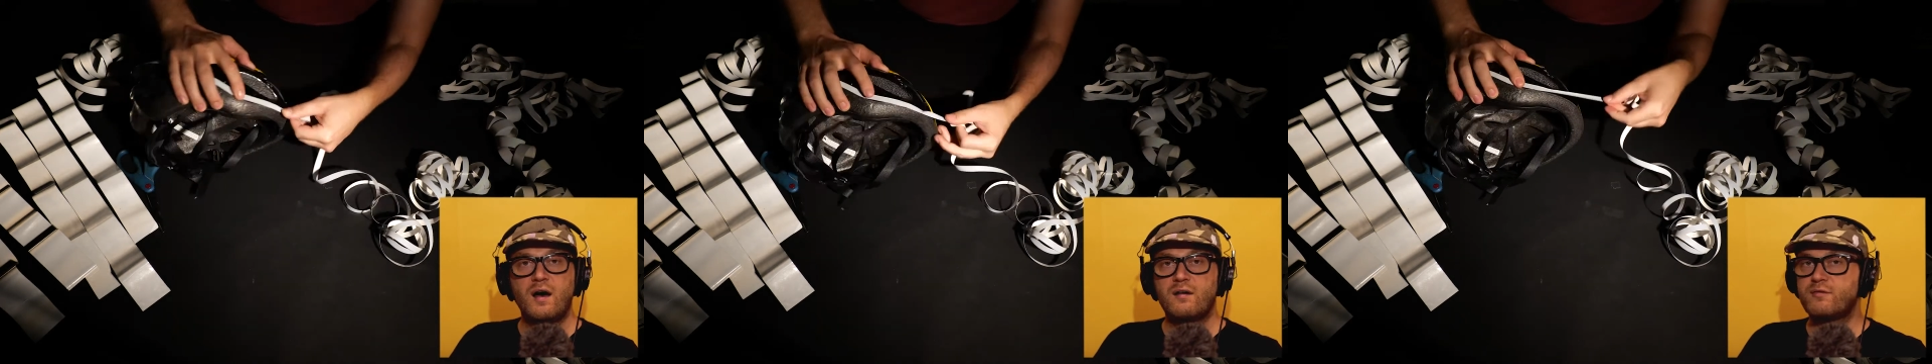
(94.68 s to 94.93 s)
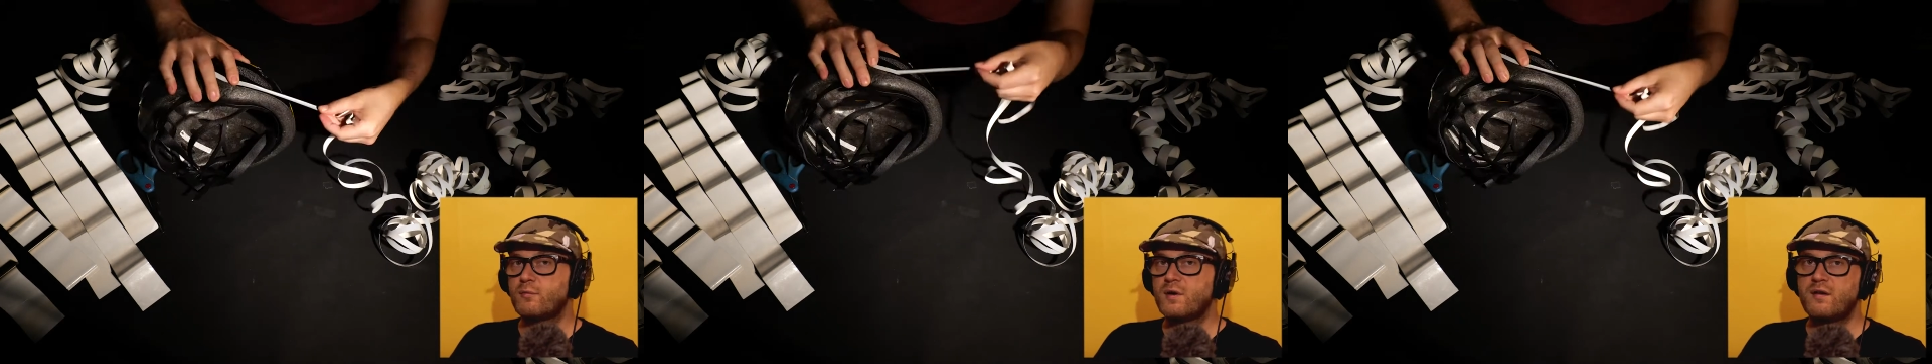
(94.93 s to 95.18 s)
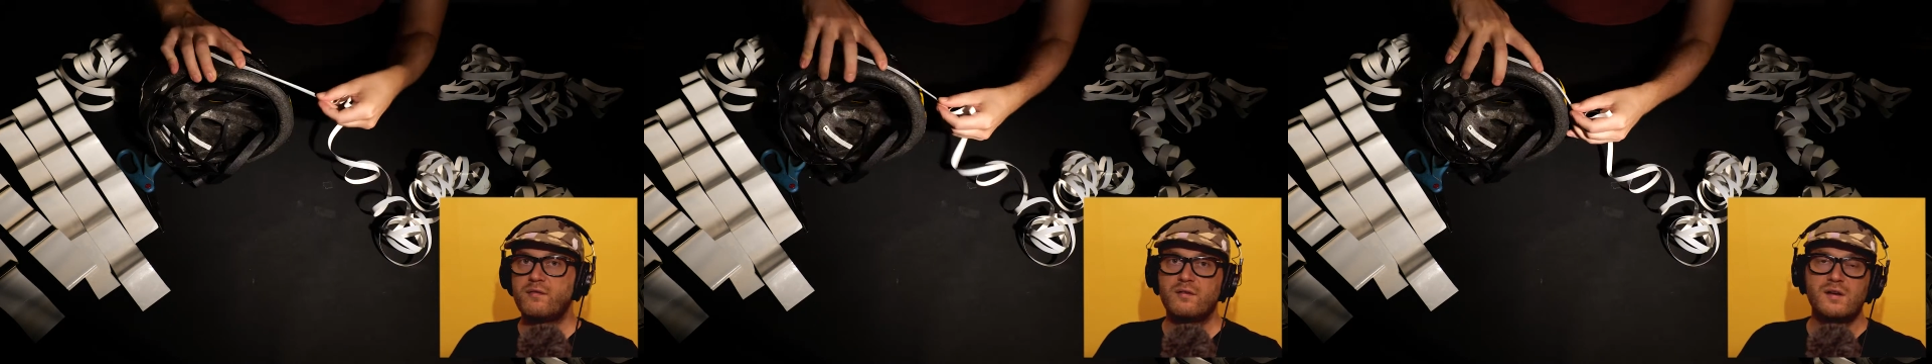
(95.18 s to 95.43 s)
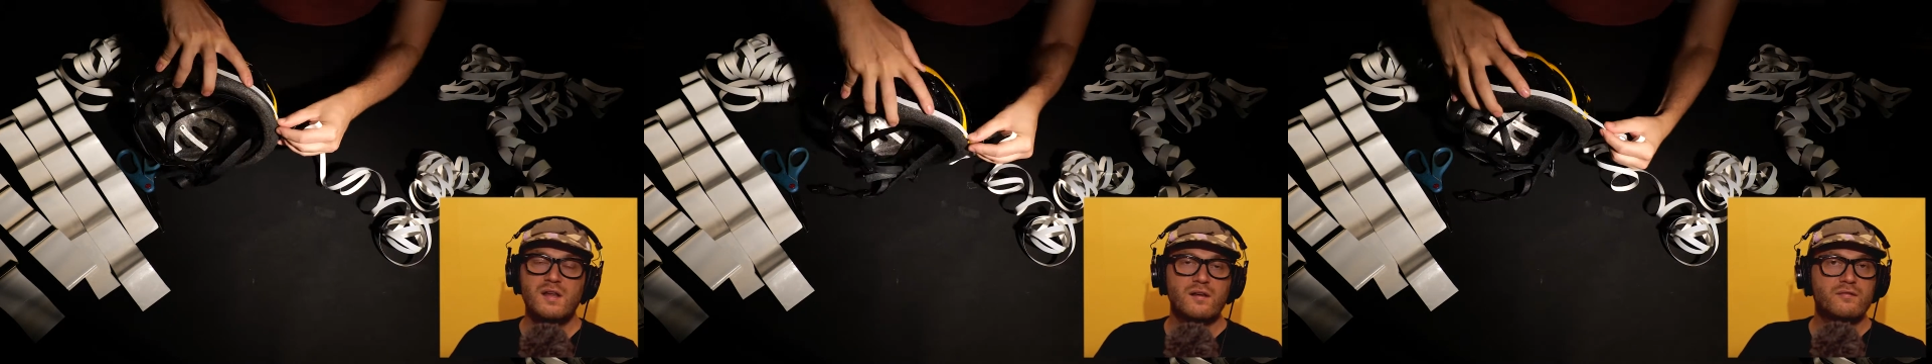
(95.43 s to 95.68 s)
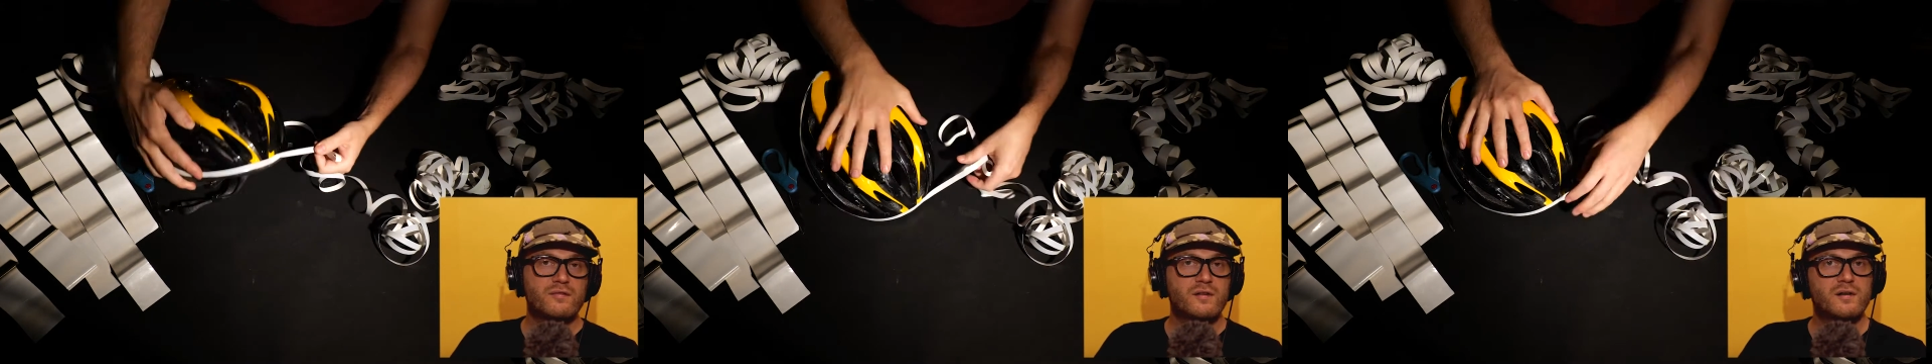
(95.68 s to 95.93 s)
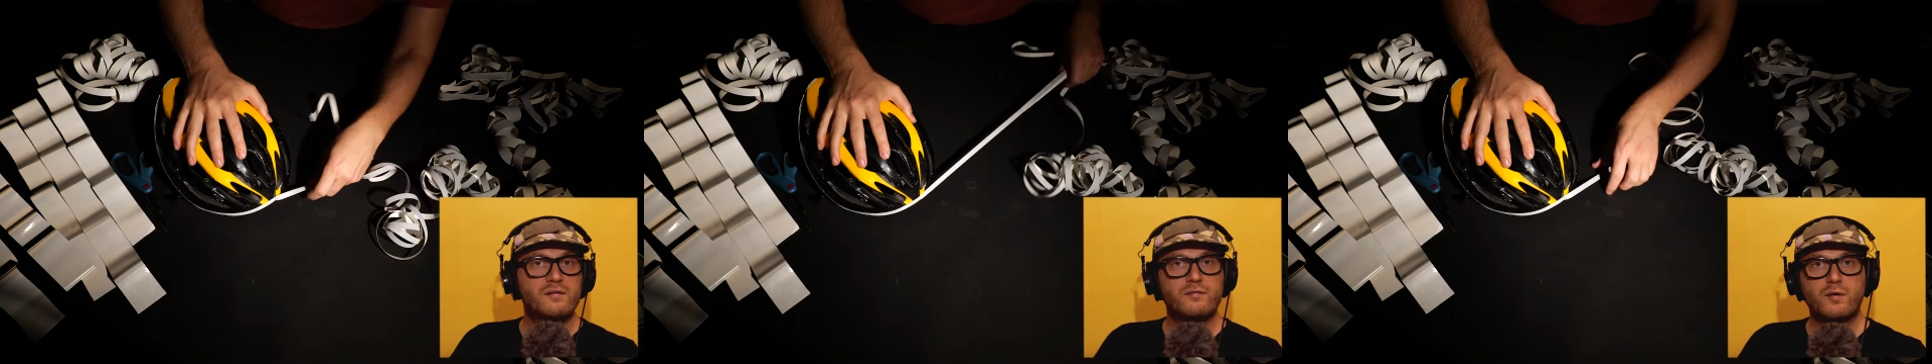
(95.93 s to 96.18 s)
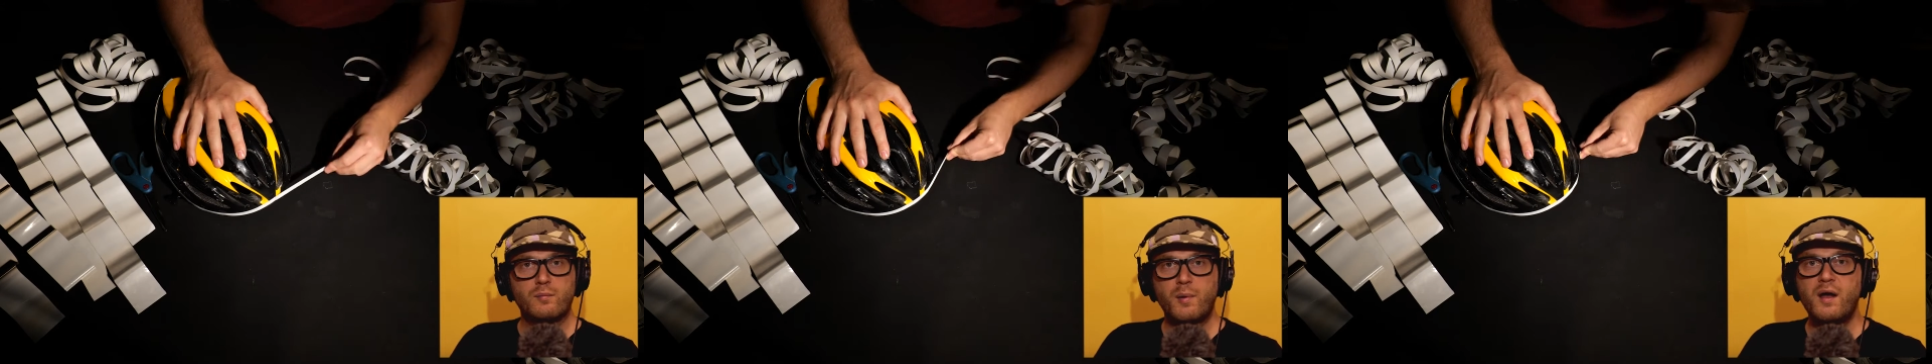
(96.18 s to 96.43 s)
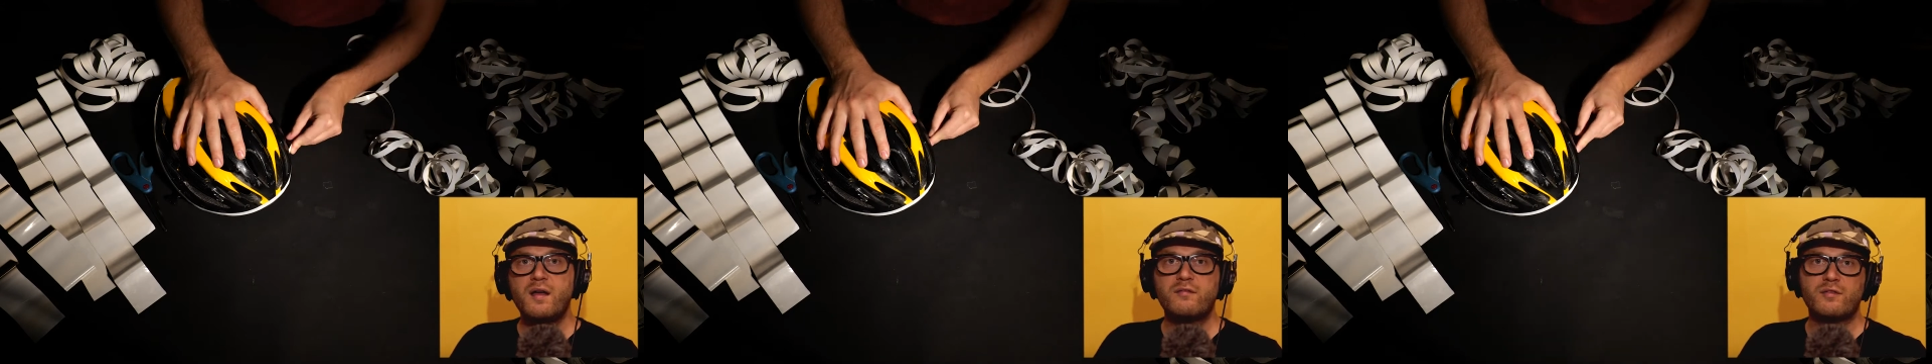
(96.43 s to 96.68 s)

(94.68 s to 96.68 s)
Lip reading: for whatever you need, for your bike,